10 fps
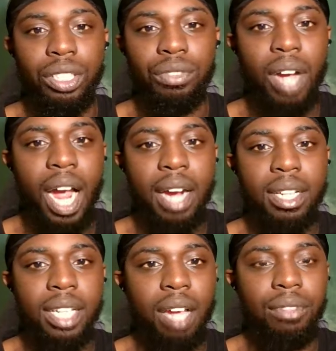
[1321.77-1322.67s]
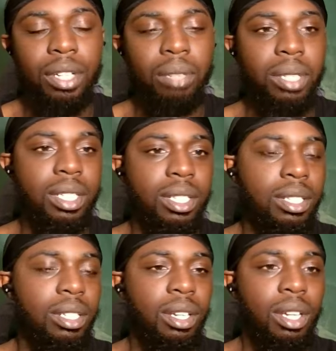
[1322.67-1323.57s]
for higher time frame
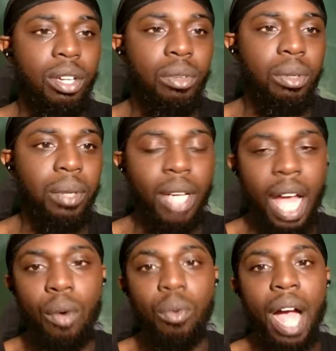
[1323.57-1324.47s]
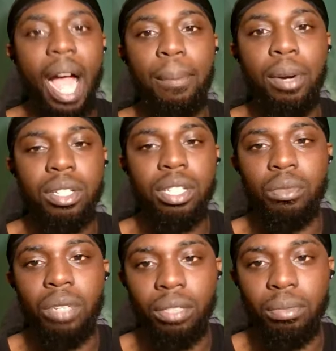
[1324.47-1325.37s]
reasons, we would have. I personally
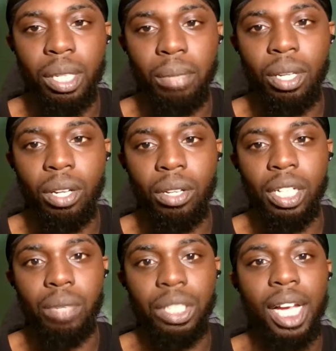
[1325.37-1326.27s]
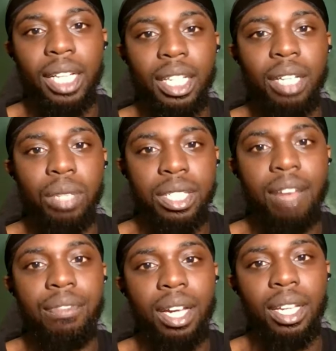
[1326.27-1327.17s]
would have put it below here, which I did once I
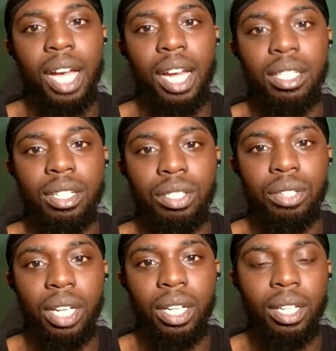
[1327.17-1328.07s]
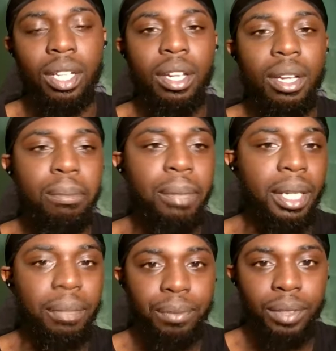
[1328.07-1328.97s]
finally got into the trade.
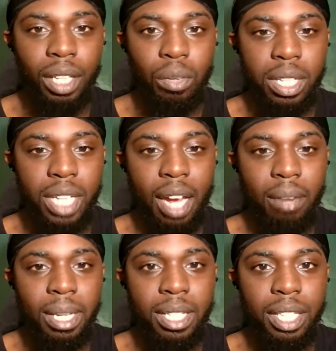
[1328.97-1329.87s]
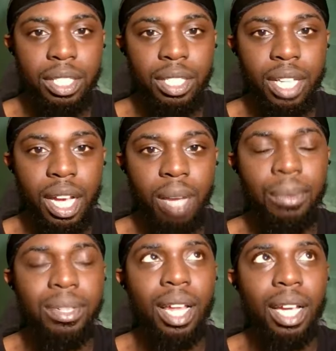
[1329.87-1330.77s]
But it was out of my session time. It
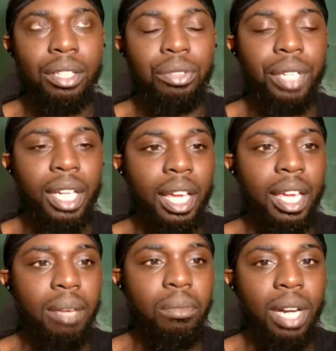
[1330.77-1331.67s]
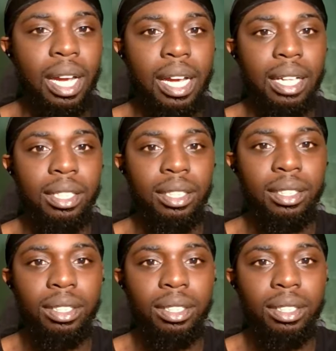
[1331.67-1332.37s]
was like 3 a.m. when I got in.